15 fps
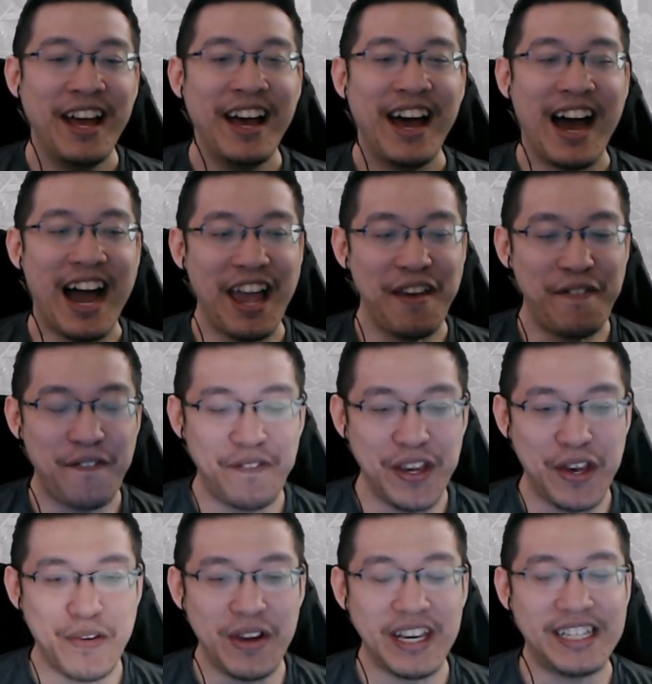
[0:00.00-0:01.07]
I
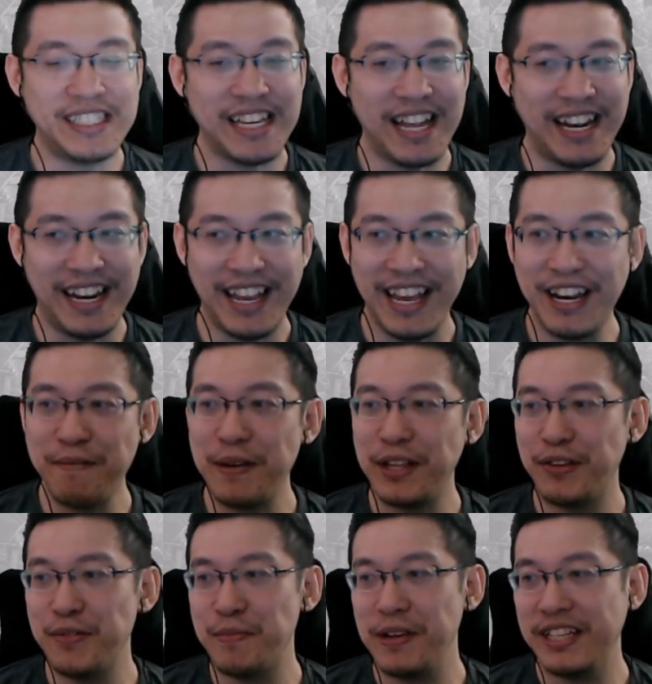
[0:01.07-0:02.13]
feel it's a little bit
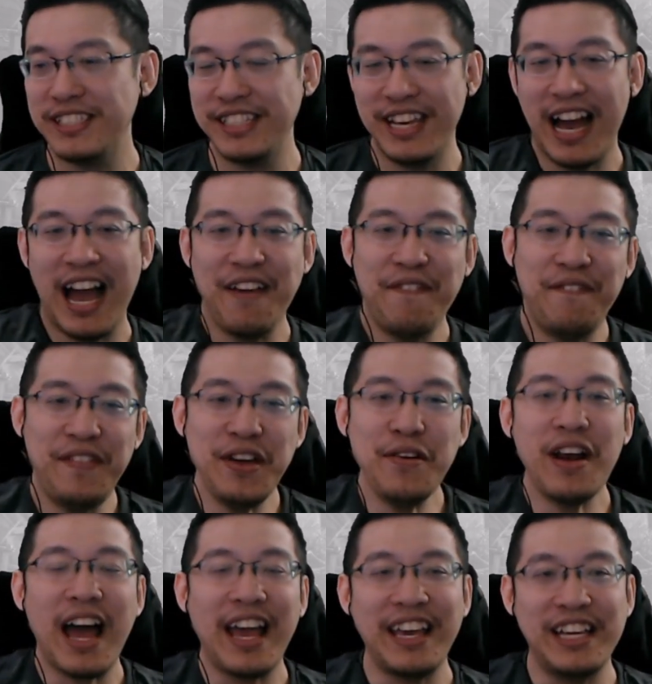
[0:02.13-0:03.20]
too busy. I feel
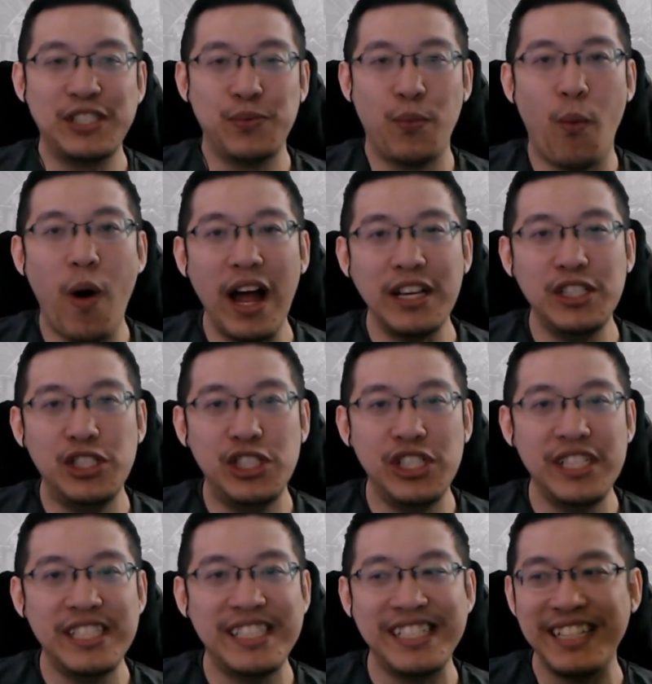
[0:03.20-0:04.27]
like it's 1
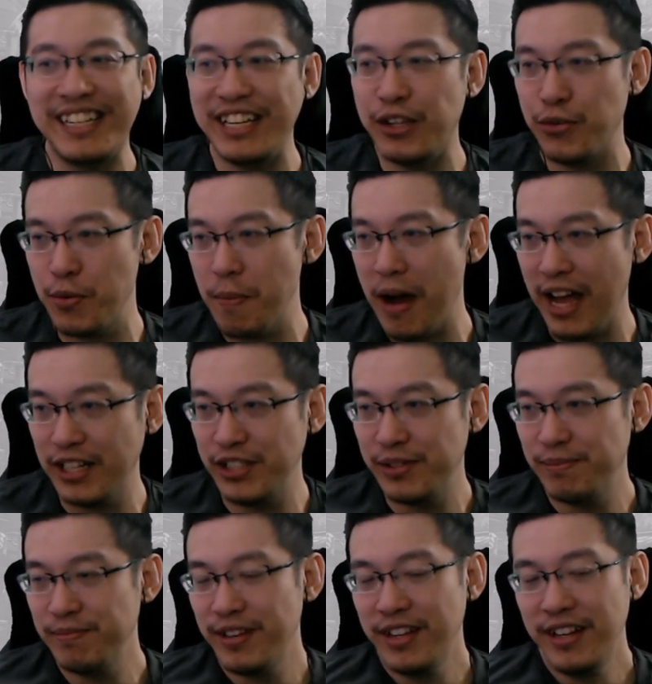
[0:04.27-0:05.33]
GCD too much.
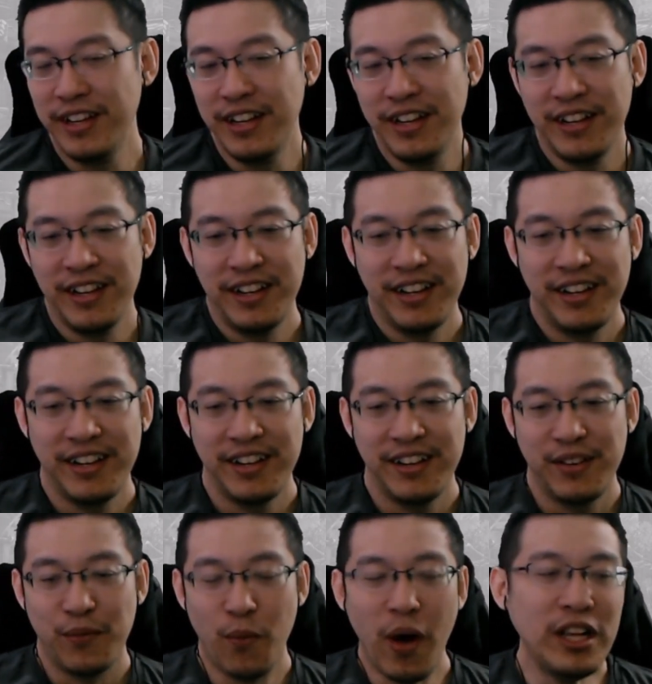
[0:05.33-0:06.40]

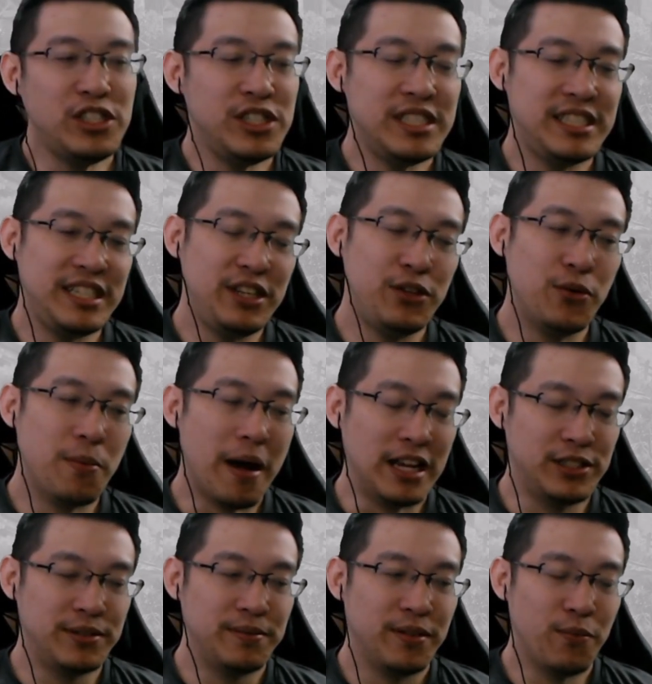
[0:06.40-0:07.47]
1 GCD too
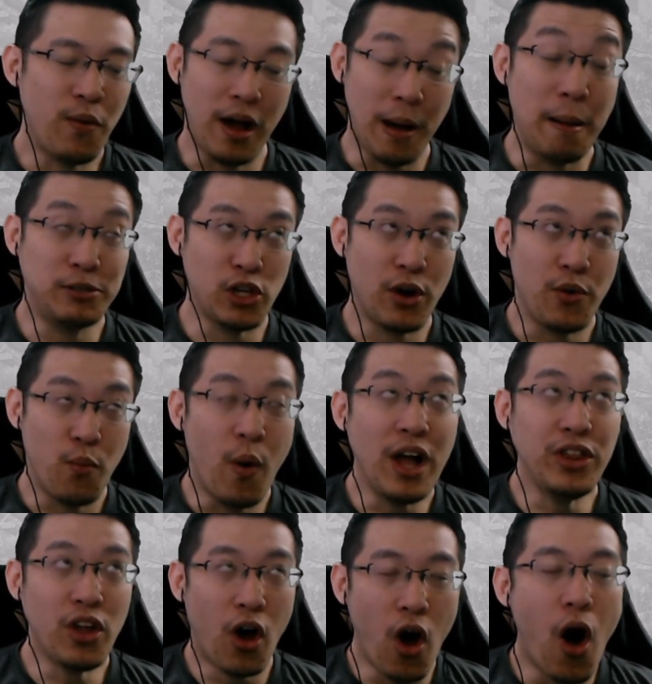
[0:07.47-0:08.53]
much. I'm sorry, 1
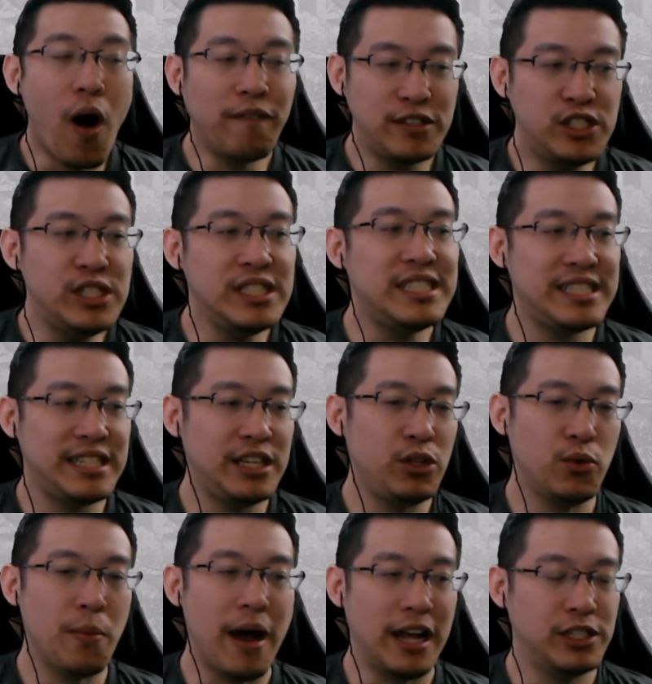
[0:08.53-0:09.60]
off GCD
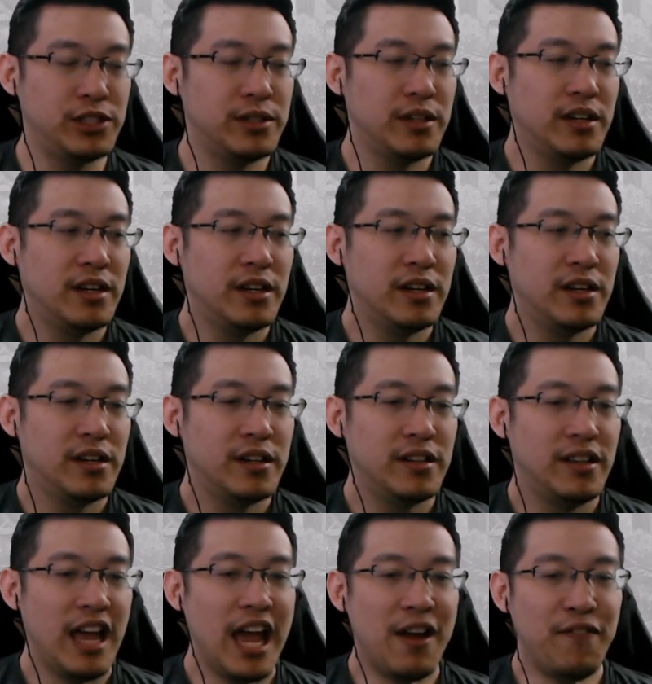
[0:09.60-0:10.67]
too much.
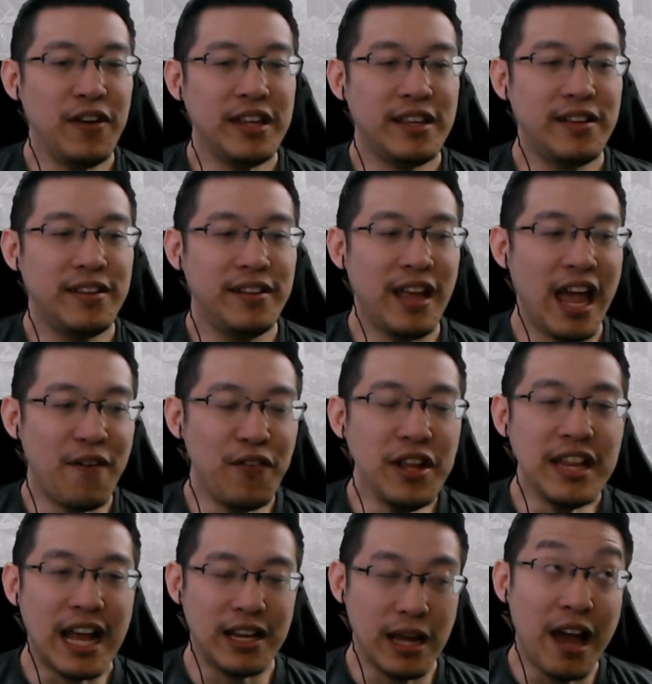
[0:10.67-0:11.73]

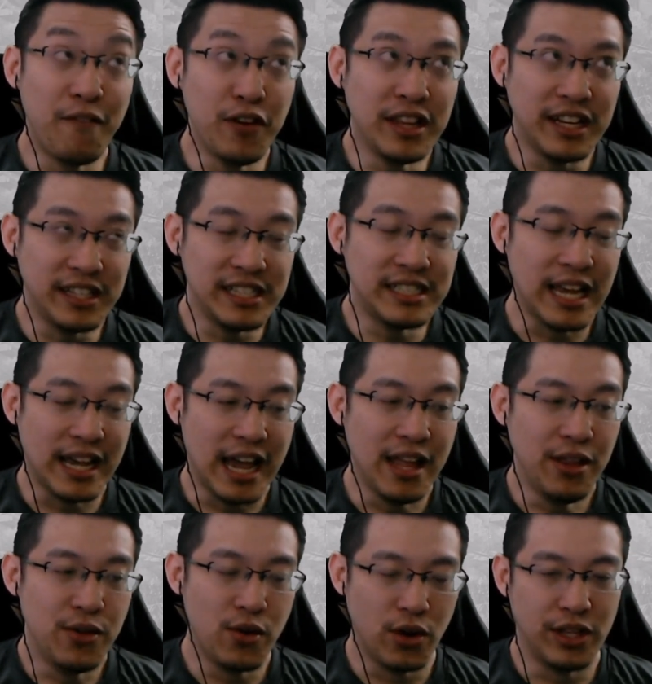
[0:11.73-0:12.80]
every 30 seconds,
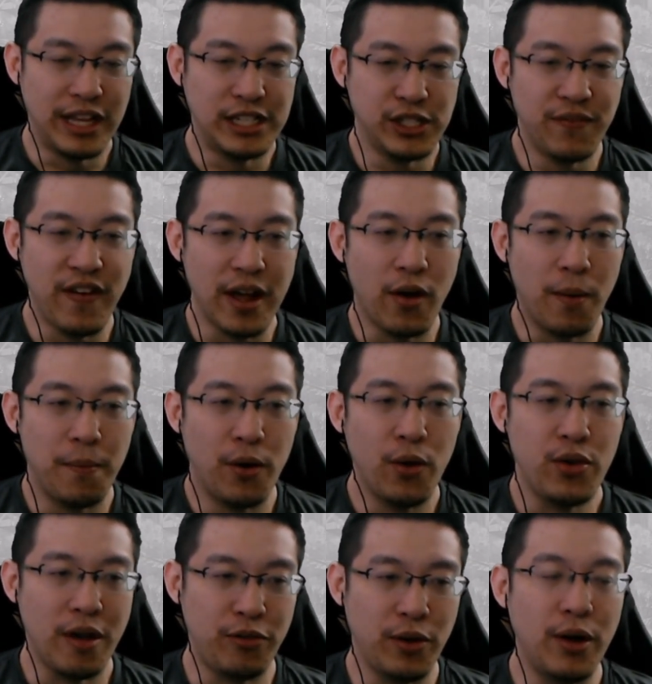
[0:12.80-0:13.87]
you got your Gnashing Fan combo,
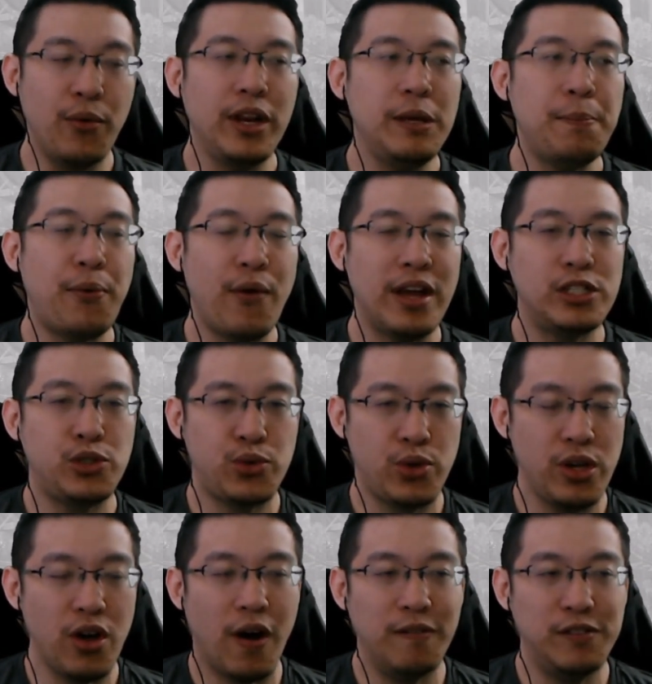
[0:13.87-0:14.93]
you have to already press 3 off